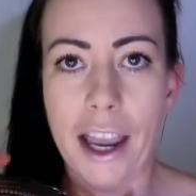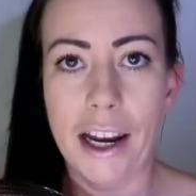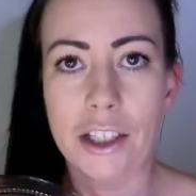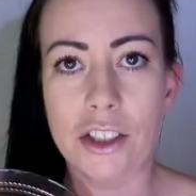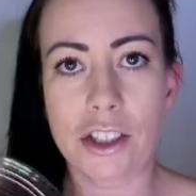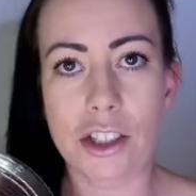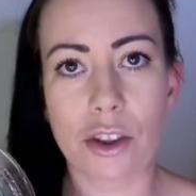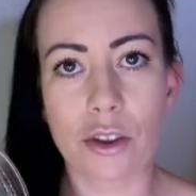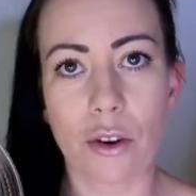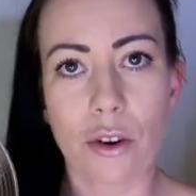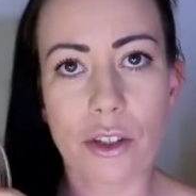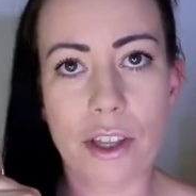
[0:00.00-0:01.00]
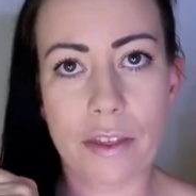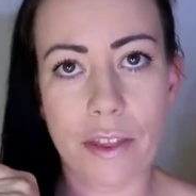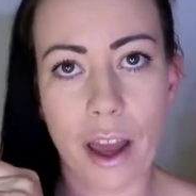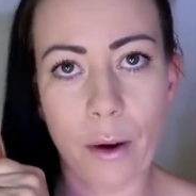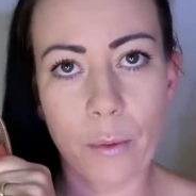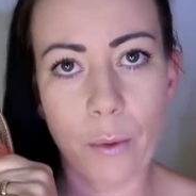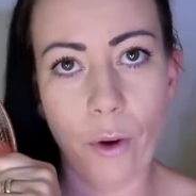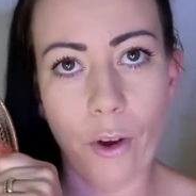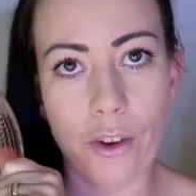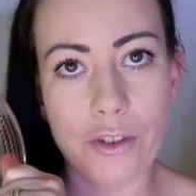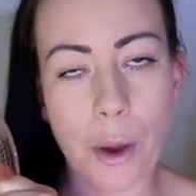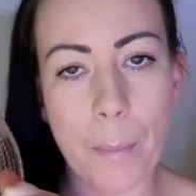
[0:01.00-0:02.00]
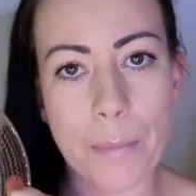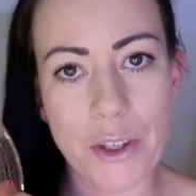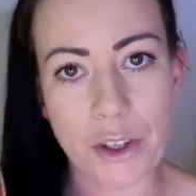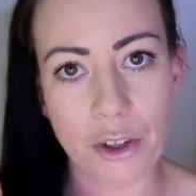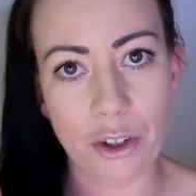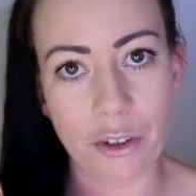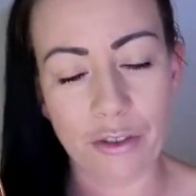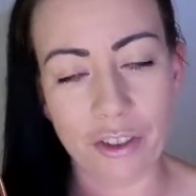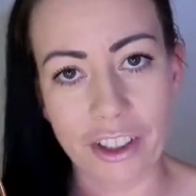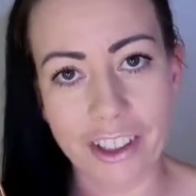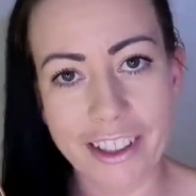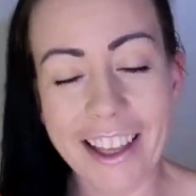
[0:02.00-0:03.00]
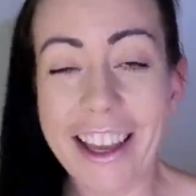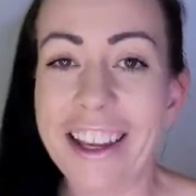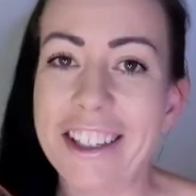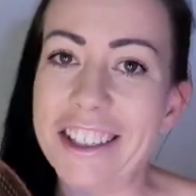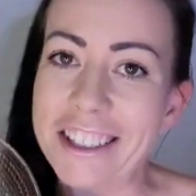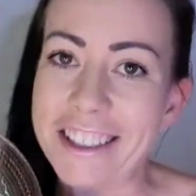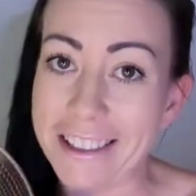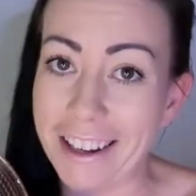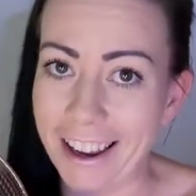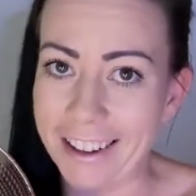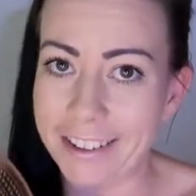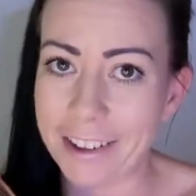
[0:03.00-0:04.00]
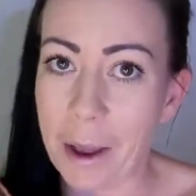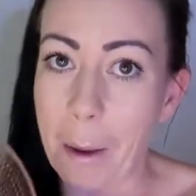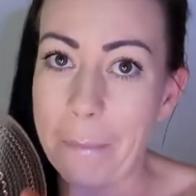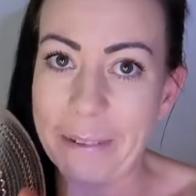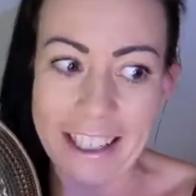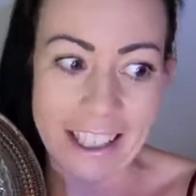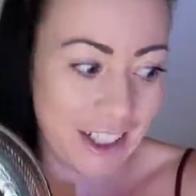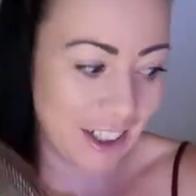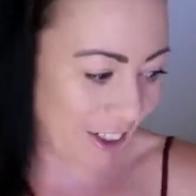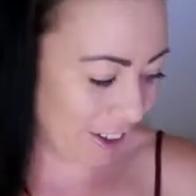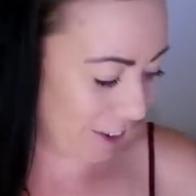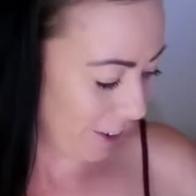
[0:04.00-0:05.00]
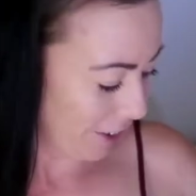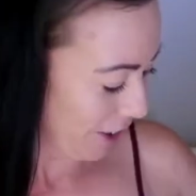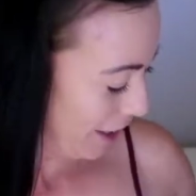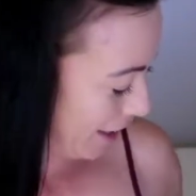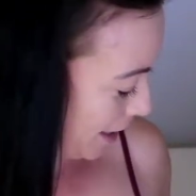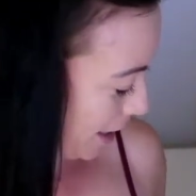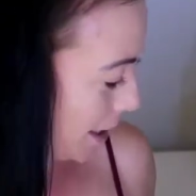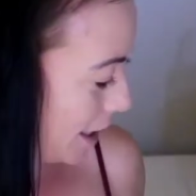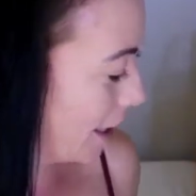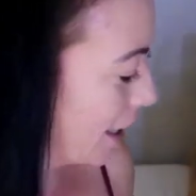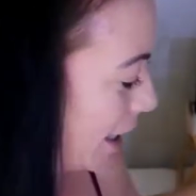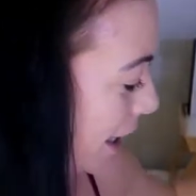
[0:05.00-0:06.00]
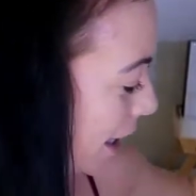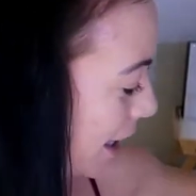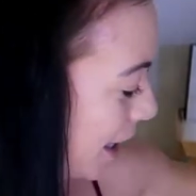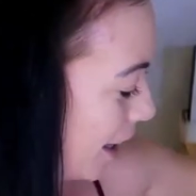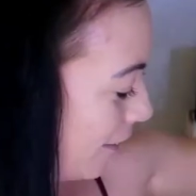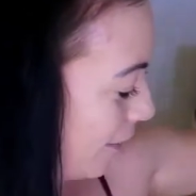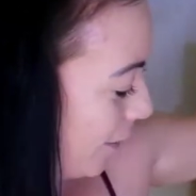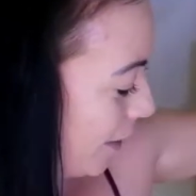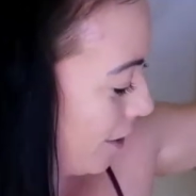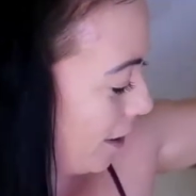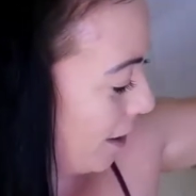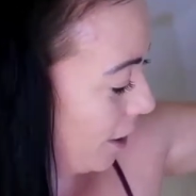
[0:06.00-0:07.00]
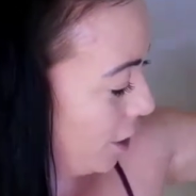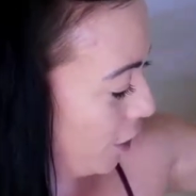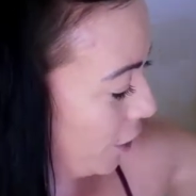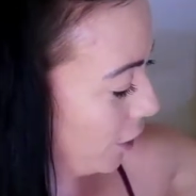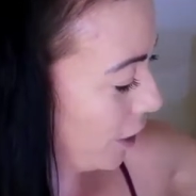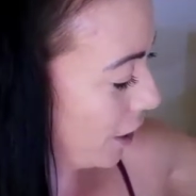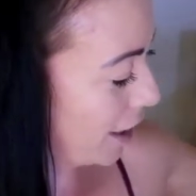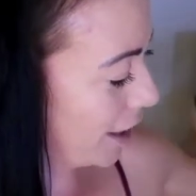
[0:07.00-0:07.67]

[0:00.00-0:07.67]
I just thought that was beautiful to stand my new, where are you,